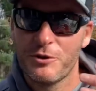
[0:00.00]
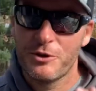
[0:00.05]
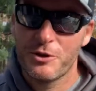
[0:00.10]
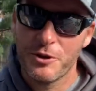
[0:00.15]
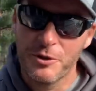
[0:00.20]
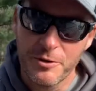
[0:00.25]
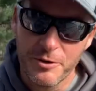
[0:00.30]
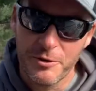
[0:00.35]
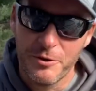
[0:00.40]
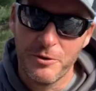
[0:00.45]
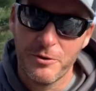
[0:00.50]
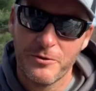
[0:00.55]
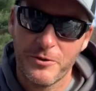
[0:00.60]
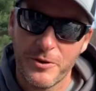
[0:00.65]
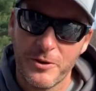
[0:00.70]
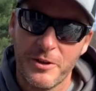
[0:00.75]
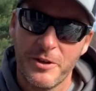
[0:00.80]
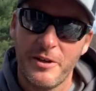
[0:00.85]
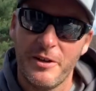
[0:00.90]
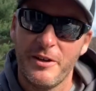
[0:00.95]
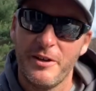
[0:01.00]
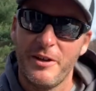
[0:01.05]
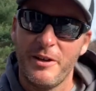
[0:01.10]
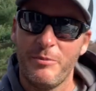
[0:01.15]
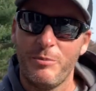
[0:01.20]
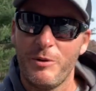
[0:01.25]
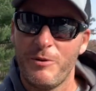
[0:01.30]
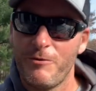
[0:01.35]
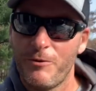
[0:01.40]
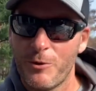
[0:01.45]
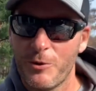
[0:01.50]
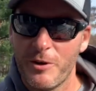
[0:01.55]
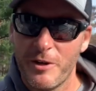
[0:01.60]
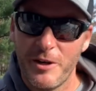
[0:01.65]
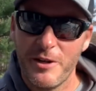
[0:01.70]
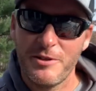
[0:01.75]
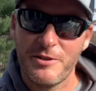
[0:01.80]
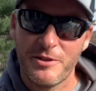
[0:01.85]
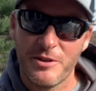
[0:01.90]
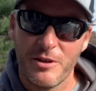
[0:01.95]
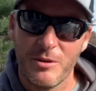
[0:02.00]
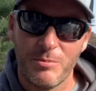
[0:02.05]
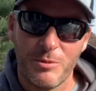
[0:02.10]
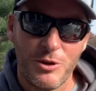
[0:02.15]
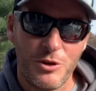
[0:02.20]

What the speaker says: turnover and before ice up.